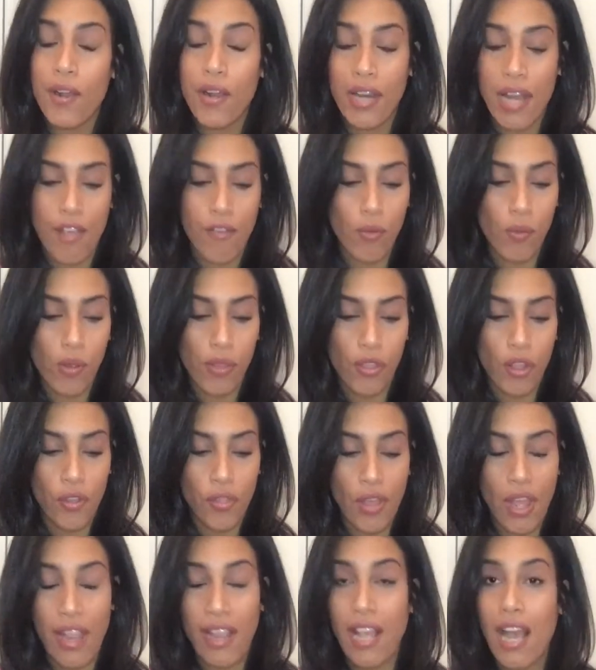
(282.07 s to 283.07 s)
and everyone thought
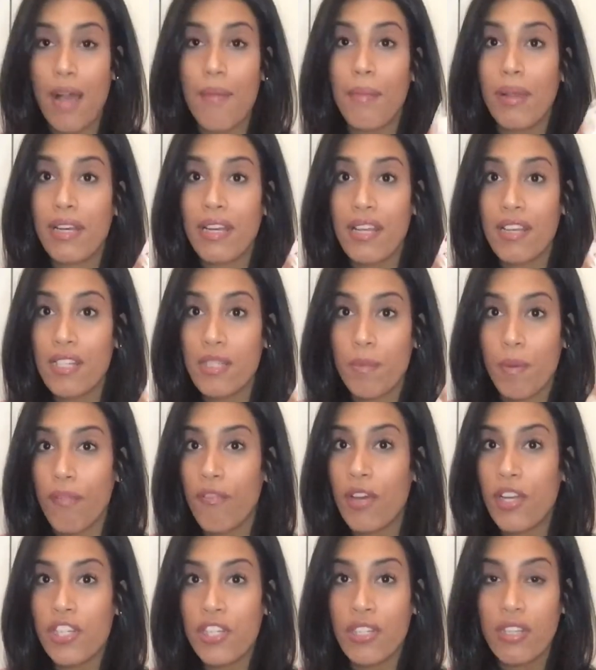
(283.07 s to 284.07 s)
that I got my nails
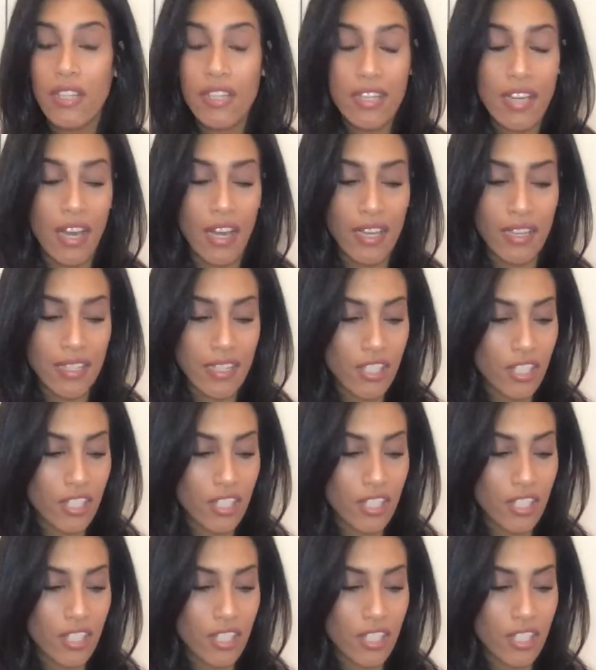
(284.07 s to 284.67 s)
professionally done.